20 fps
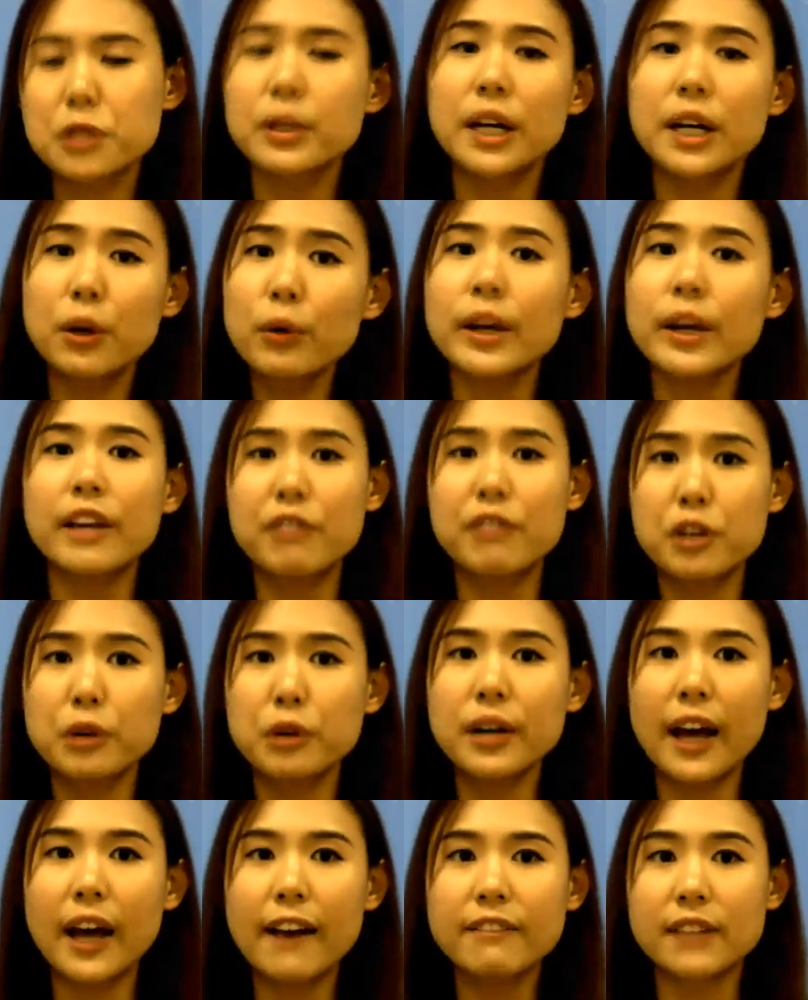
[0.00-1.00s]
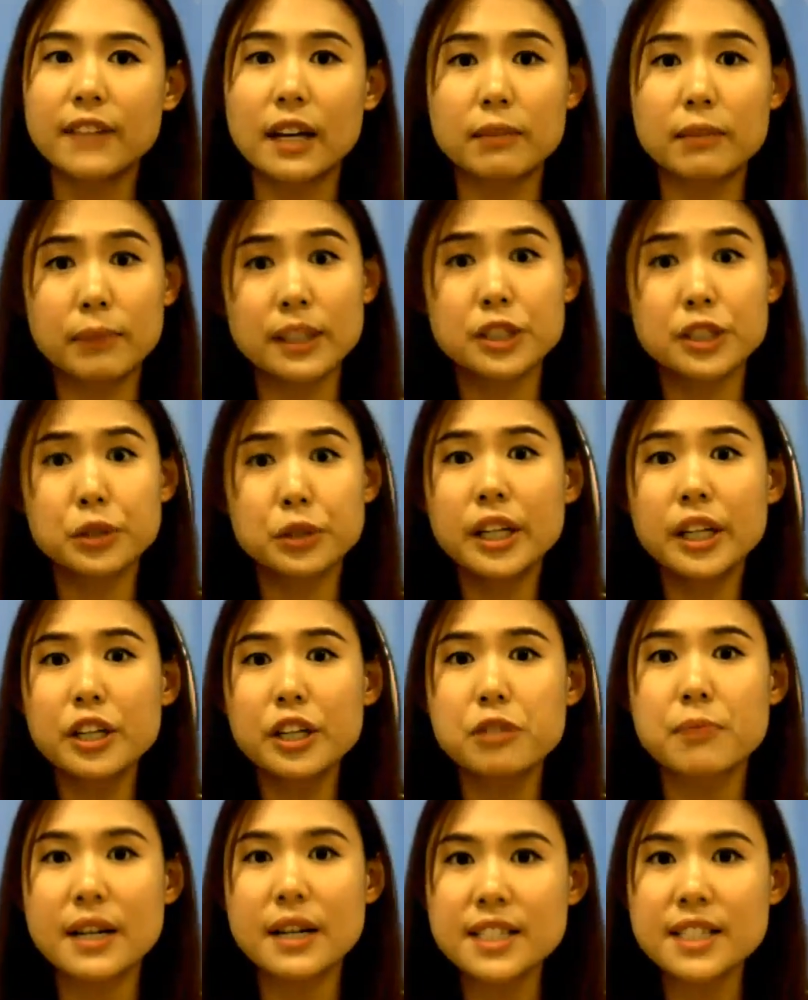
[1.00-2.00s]
so then, okay, if you don't have that, but
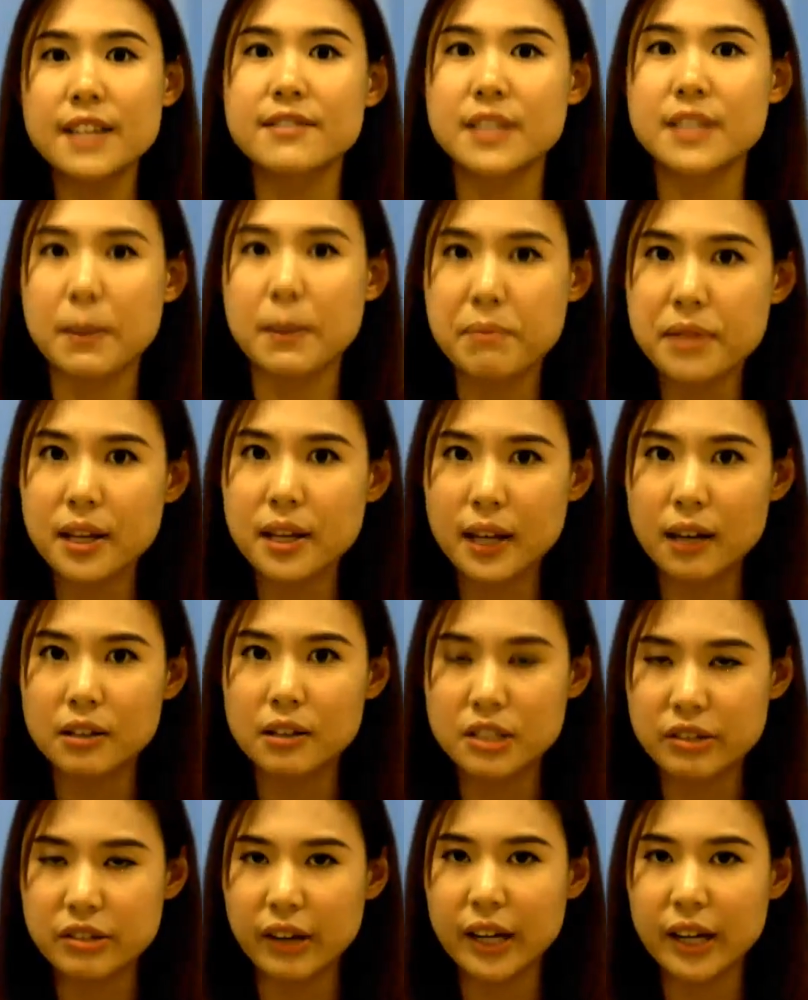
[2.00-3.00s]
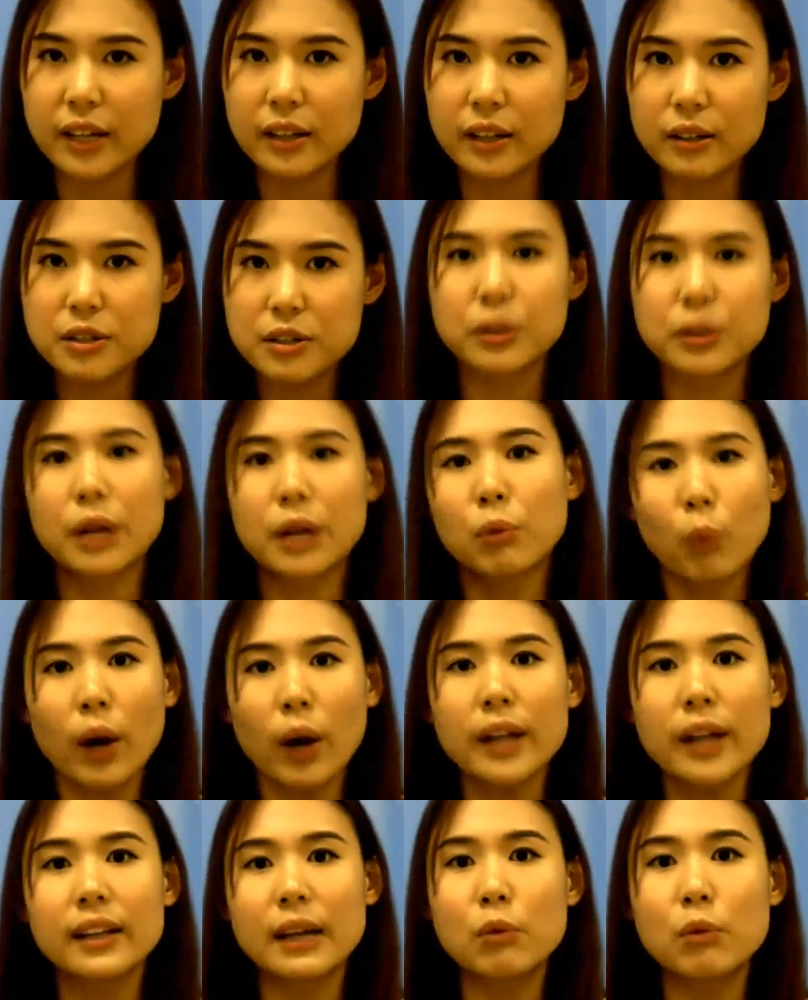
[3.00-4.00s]
surely you must have something else, right? So
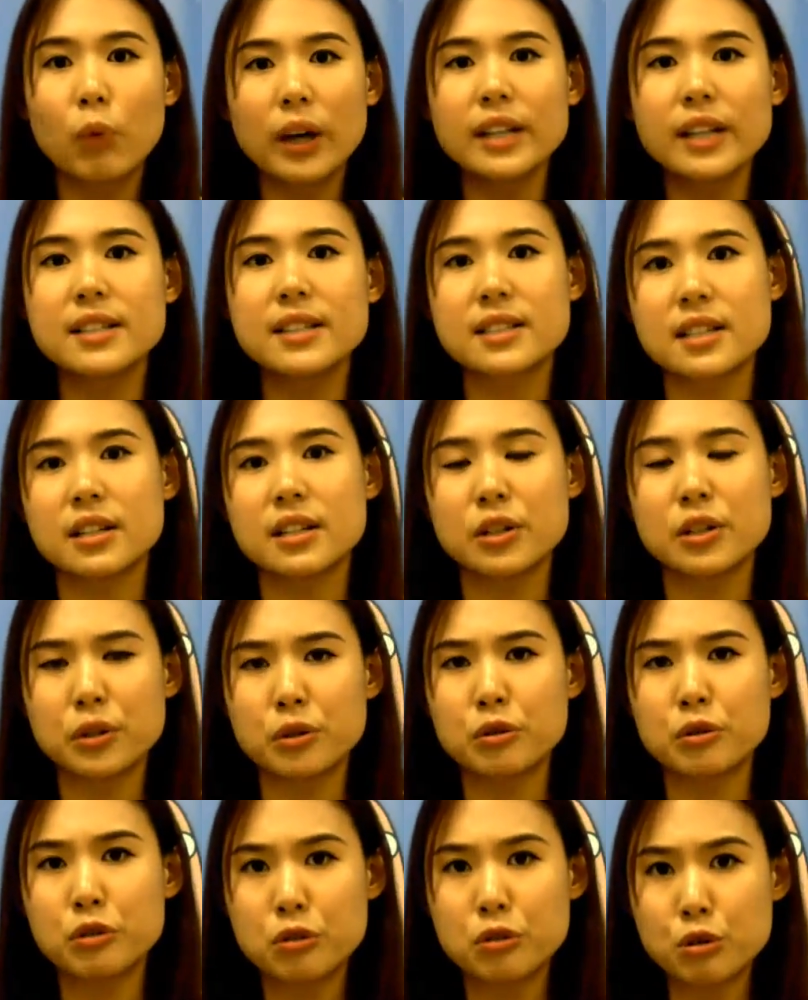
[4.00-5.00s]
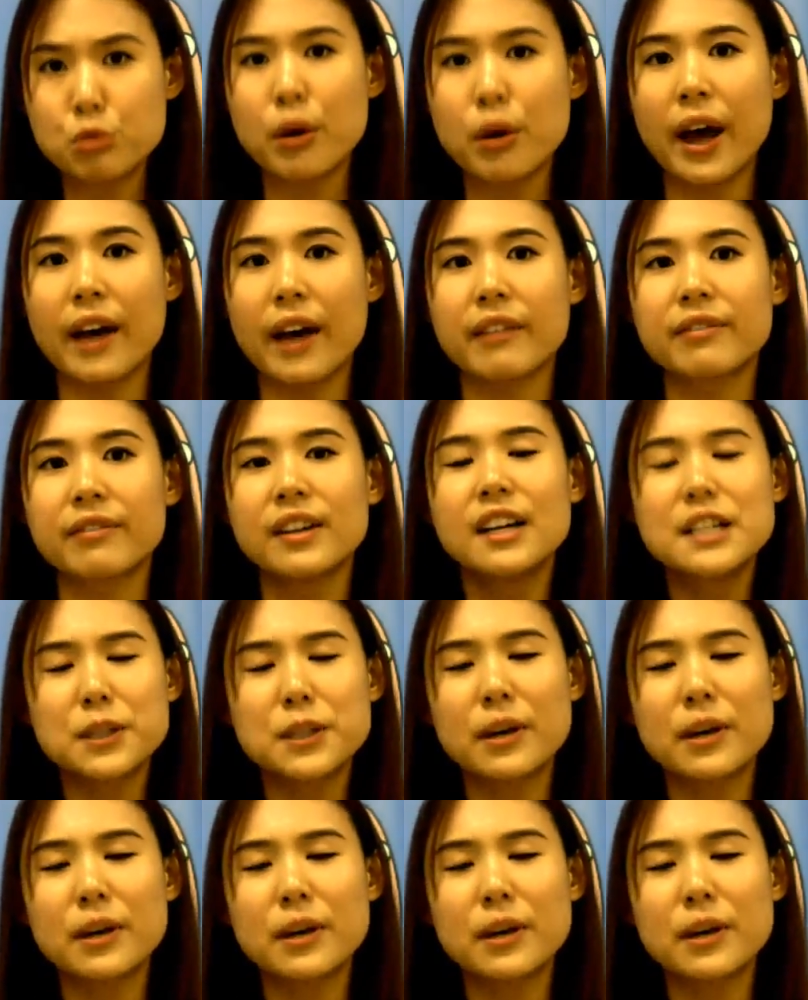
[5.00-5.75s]
then what is it you do have?